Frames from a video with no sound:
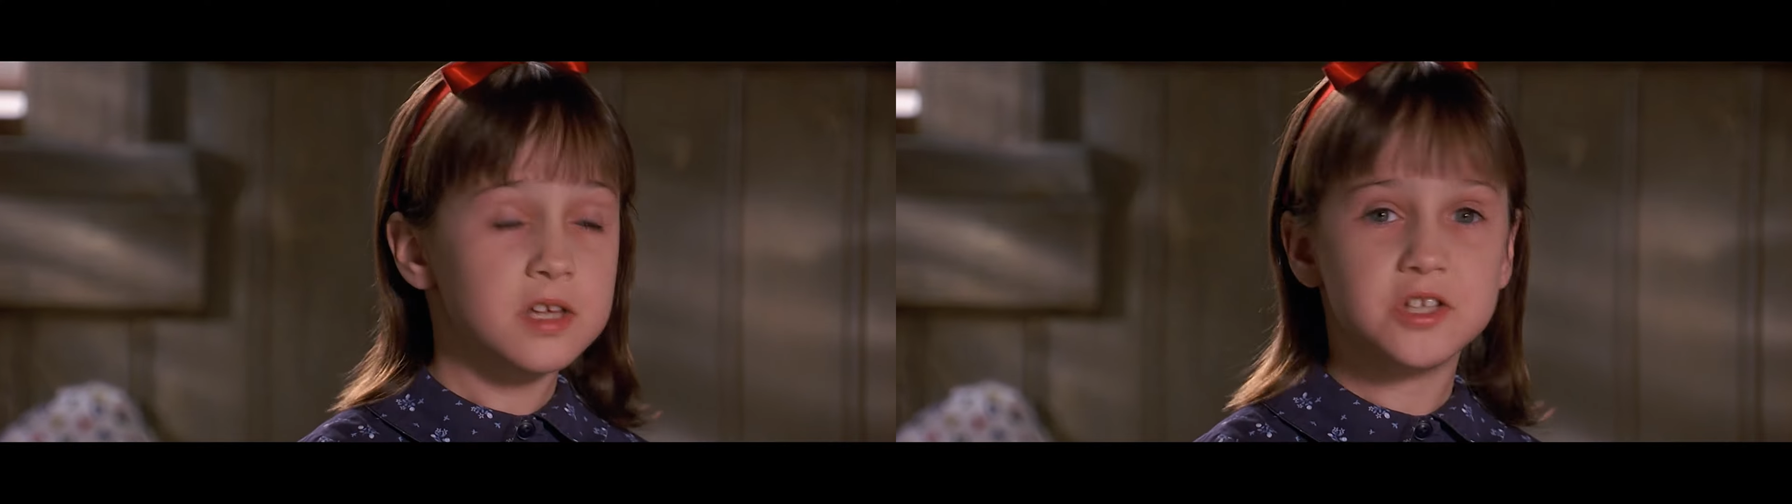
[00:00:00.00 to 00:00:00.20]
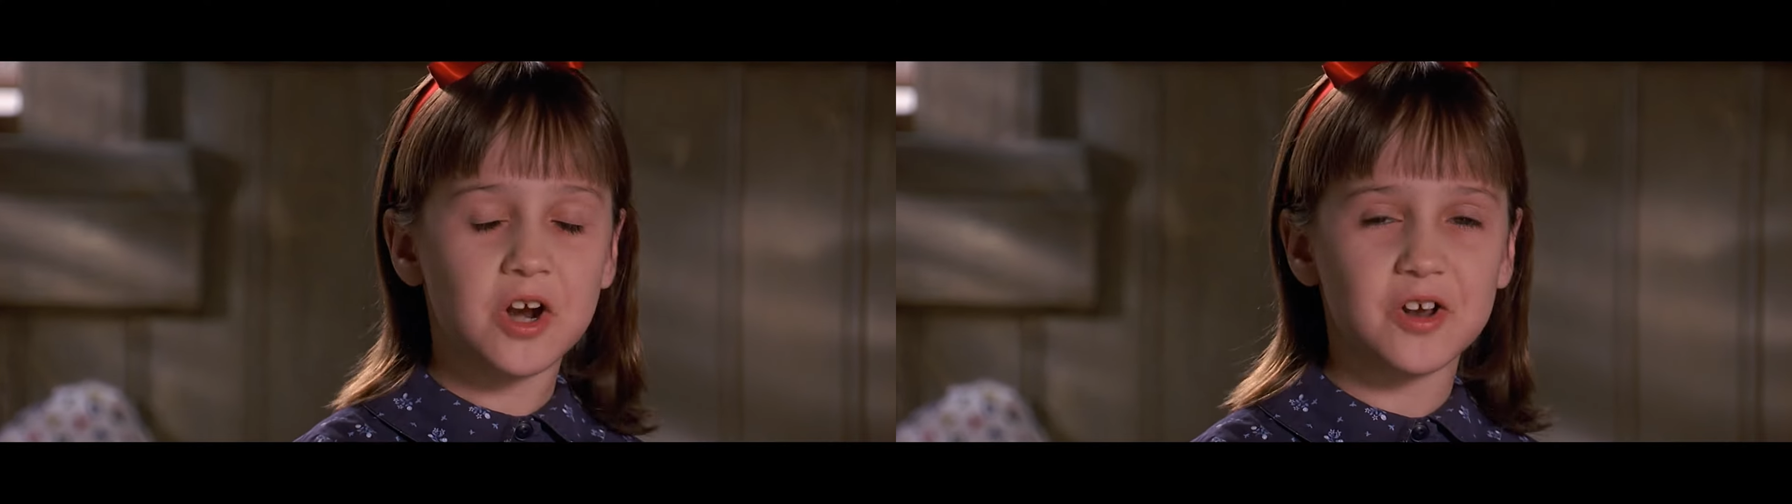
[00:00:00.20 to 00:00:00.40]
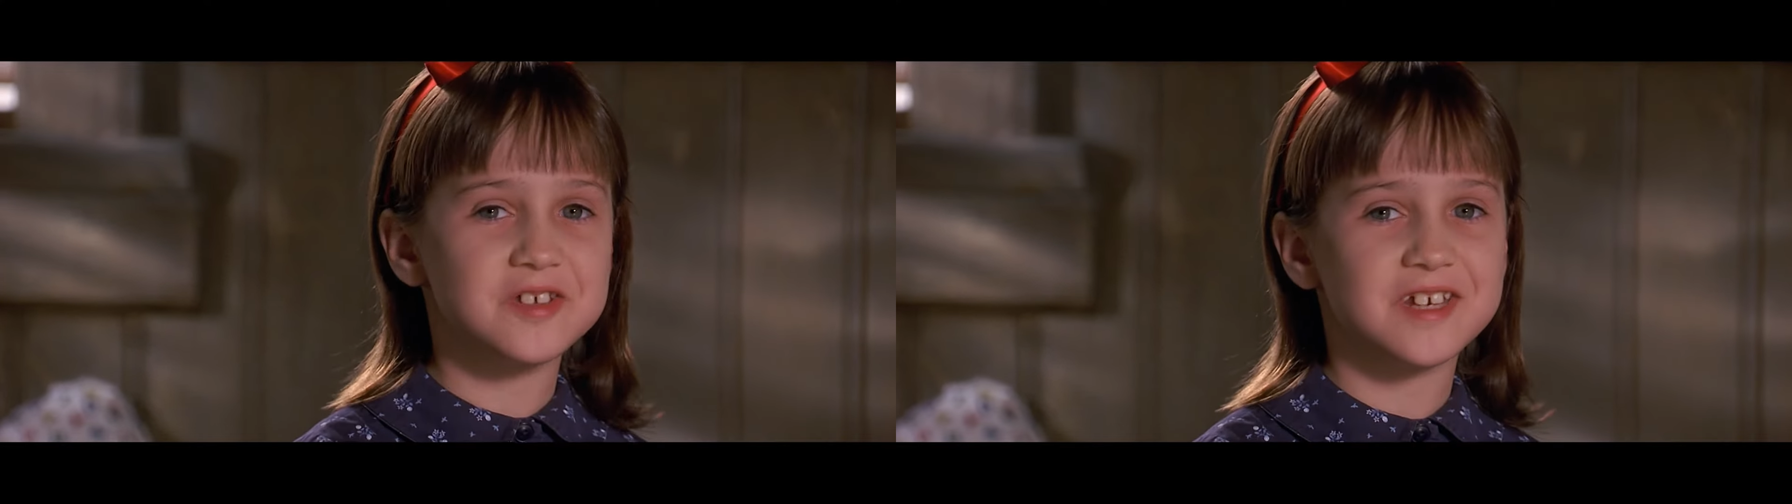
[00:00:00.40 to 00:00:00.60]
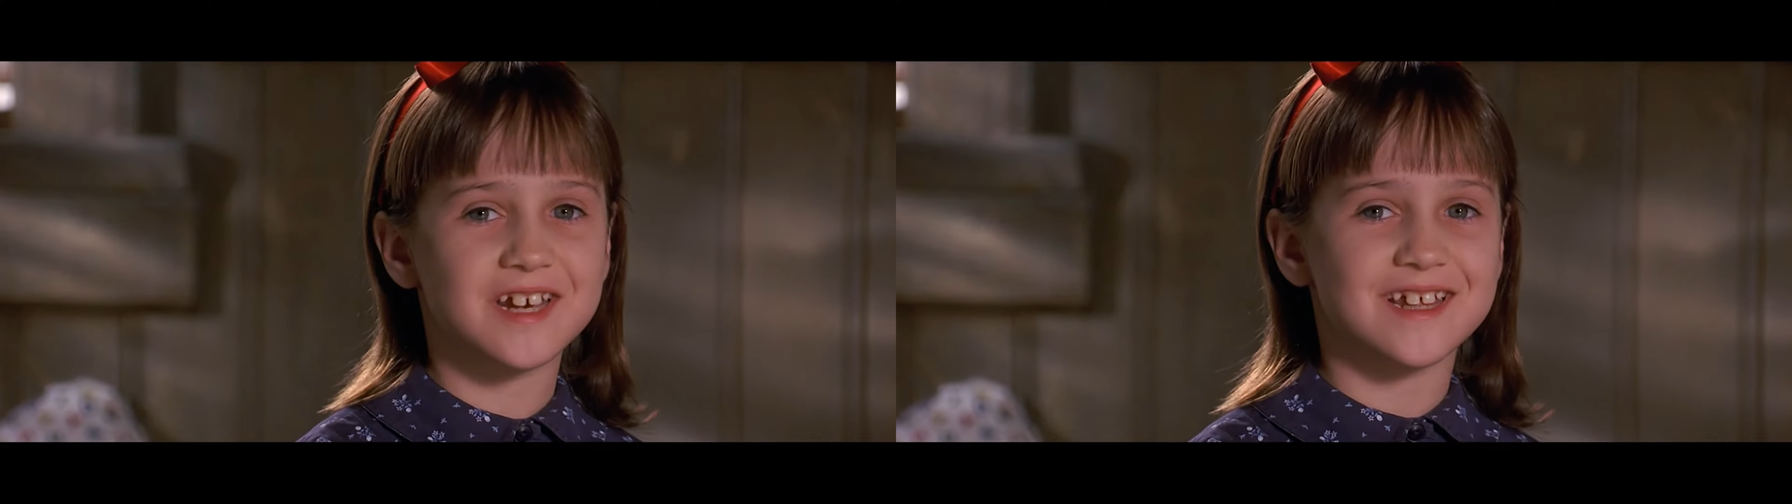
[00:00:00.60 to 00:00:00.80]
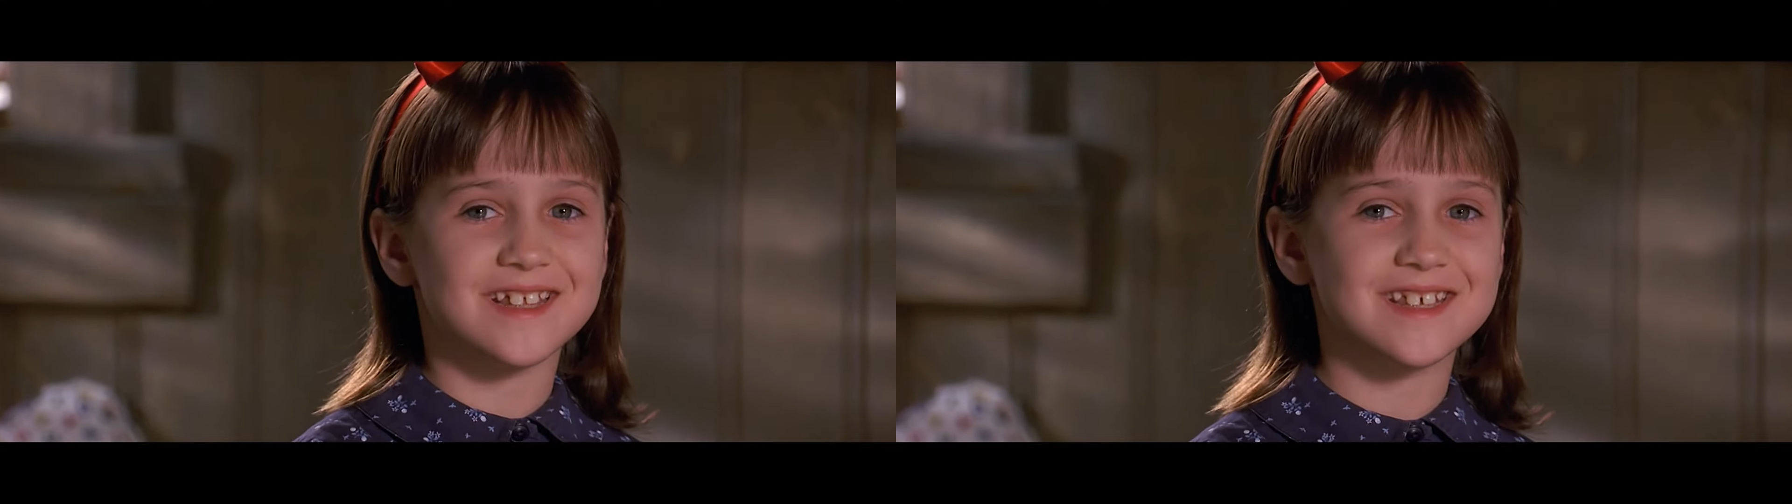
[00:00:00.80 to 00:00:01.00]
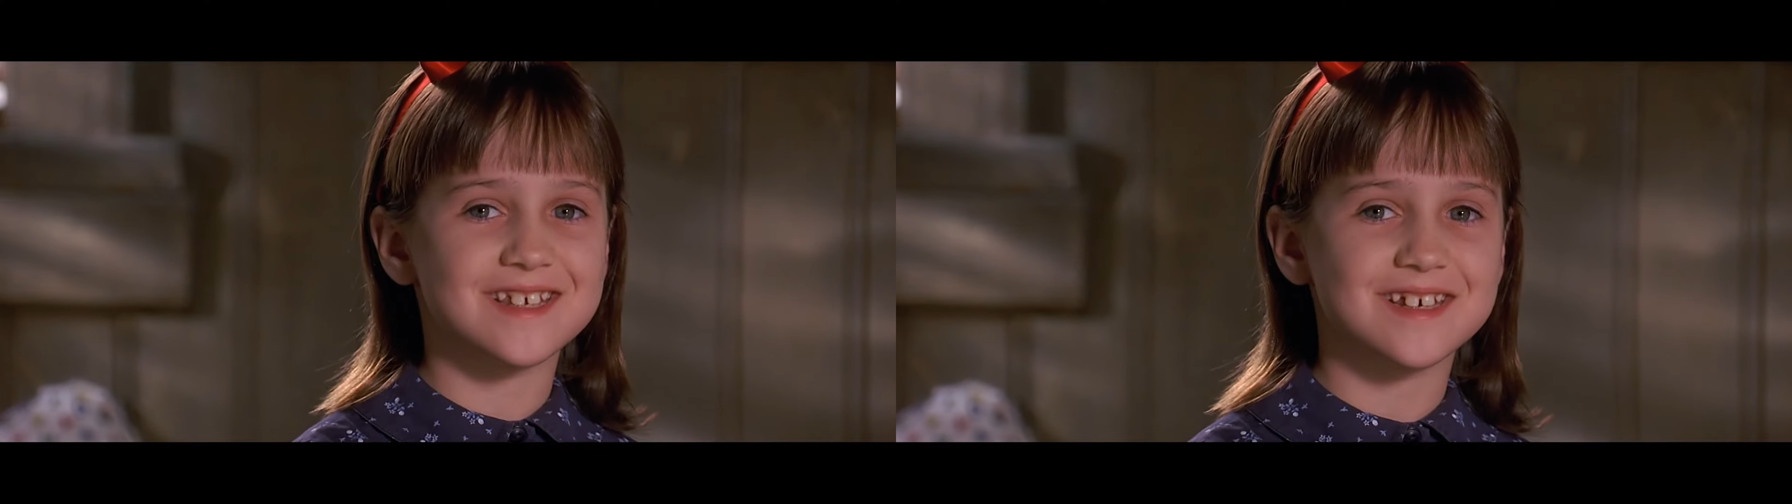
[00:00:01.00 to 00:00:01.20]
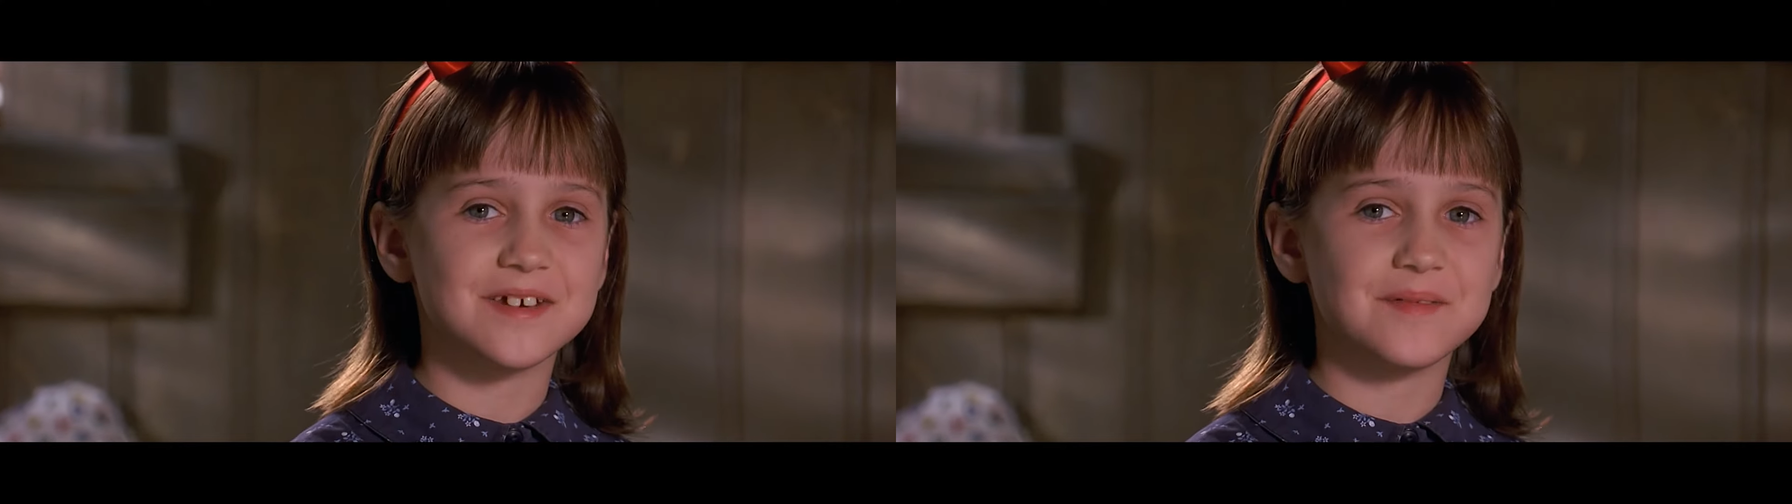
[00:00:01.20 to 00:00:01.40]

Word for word: Charles Dickens.